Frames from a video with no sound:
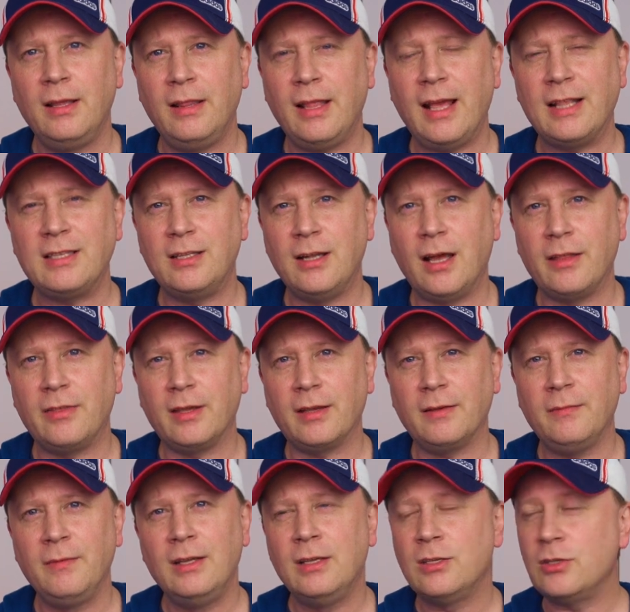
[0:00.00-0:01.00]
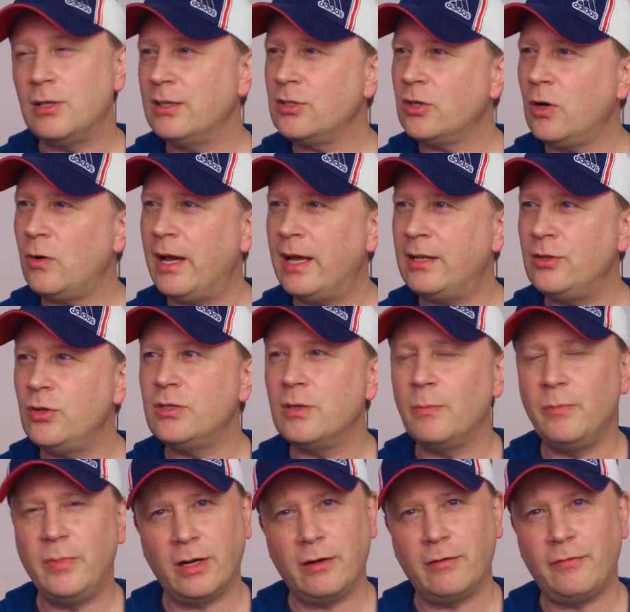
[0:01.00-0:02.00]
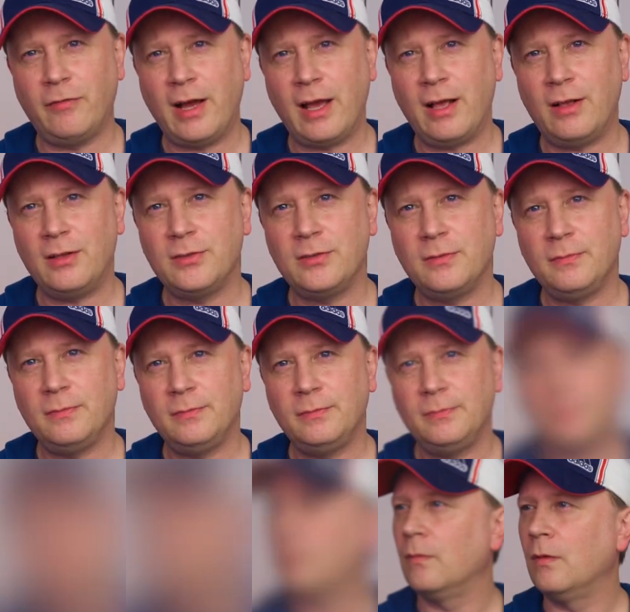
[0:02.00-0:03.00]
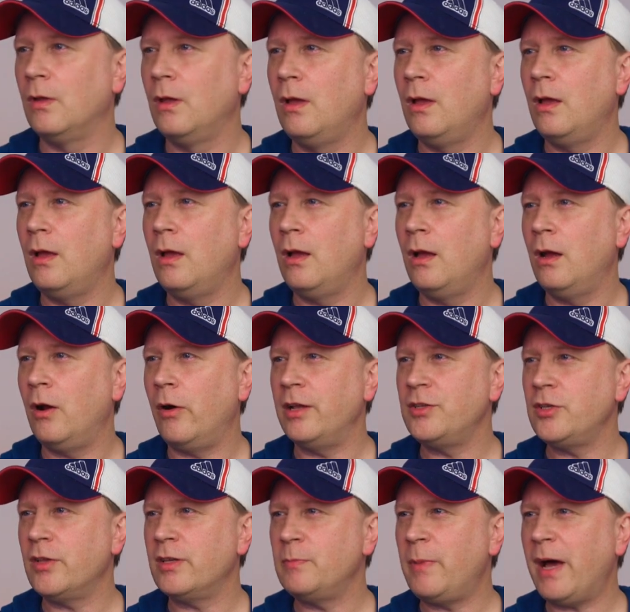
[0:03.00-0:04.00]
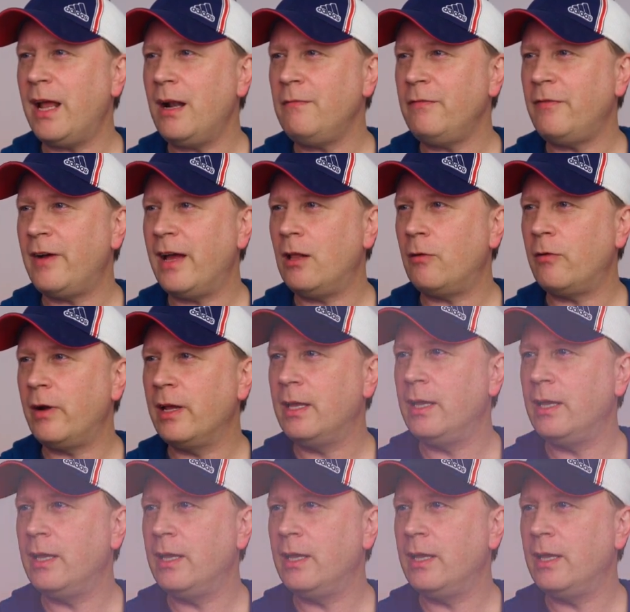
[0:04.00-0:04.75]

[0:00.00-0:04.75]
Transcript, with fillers: that's nothing. So let's go ahead and do some bigger files. All right, so this bottom file right